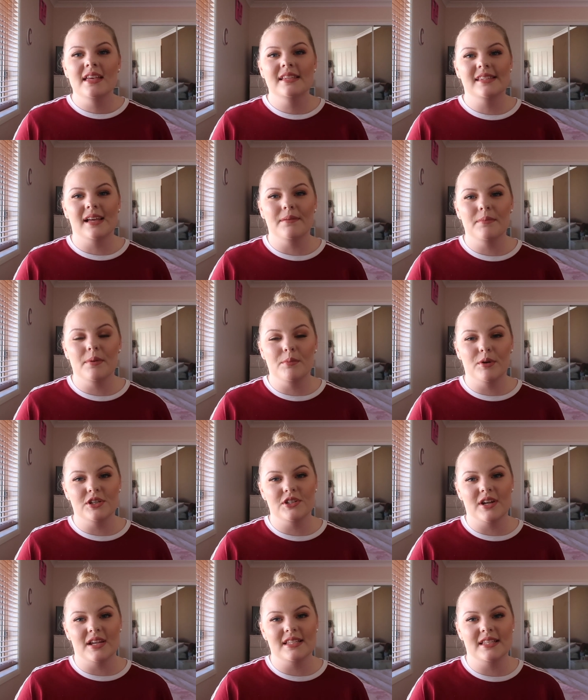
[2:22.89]
Some
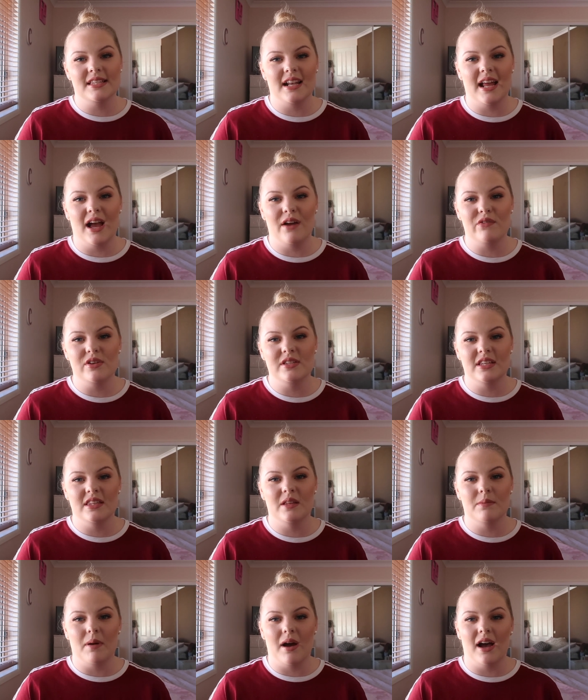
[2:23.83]
moisturizers that I have used
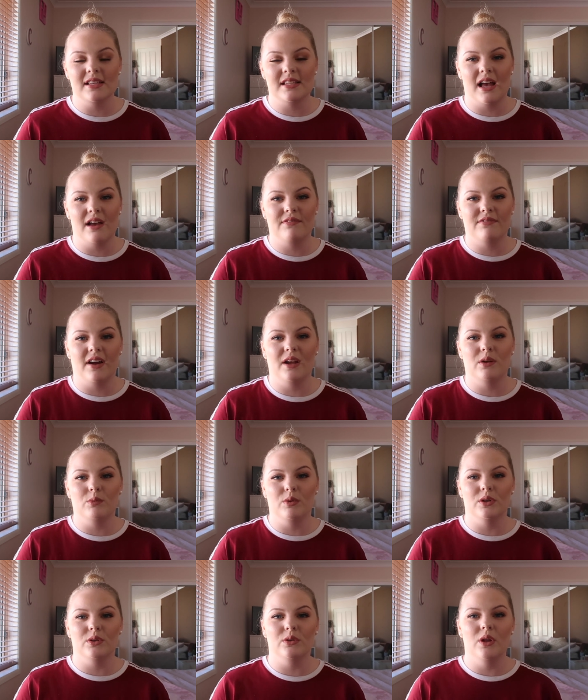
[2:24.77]
in the past I
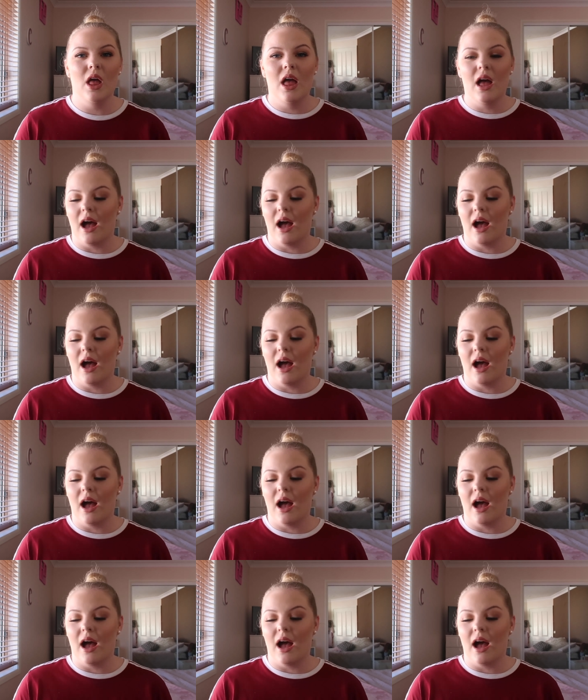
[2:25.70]
find will